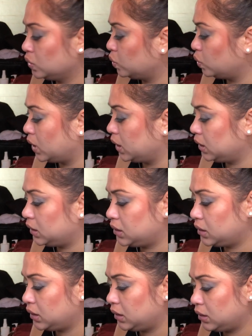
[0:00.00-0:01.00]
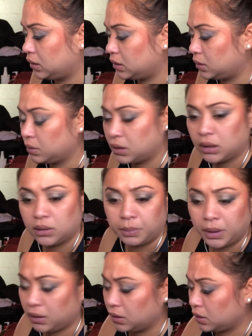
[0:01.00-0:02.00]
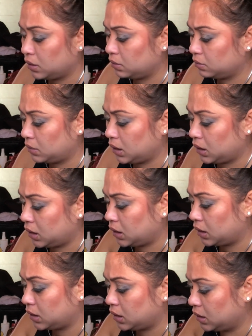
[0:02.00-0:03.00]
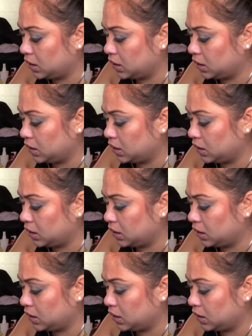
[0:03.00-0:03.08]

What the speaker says: Why is it some kind of pink? Oh my god.